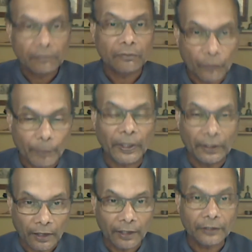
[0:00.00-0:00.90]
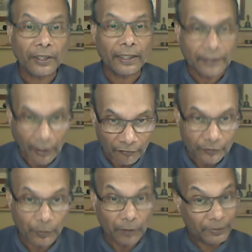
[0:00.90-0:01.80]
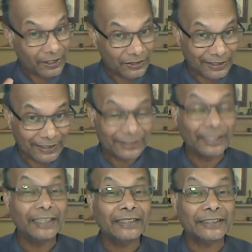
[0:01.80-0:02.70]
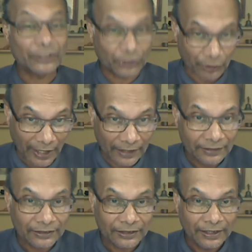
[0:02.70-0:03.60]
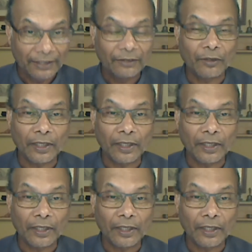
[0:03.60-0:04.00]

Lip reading: repeatedly to get comfortable, because initially it's strange, right?